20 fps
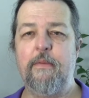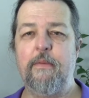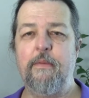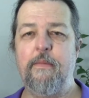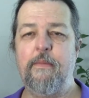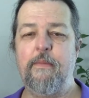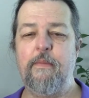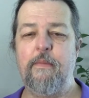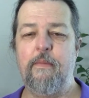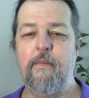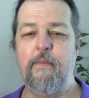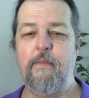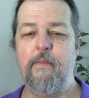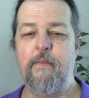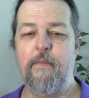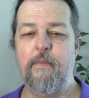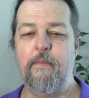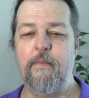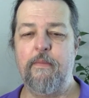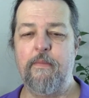
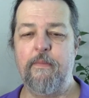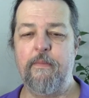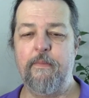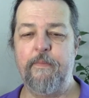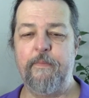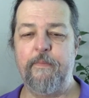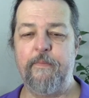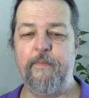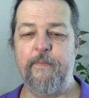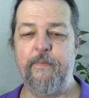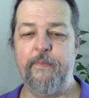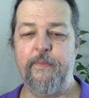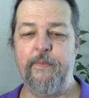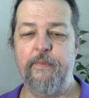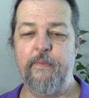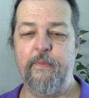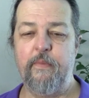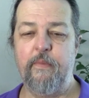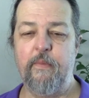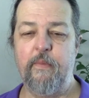
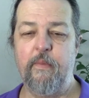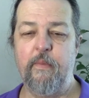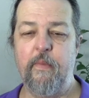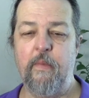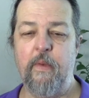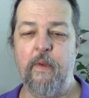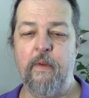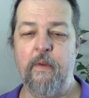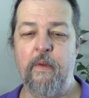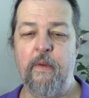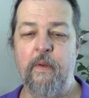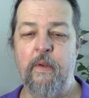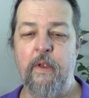No one is speaking in this clip.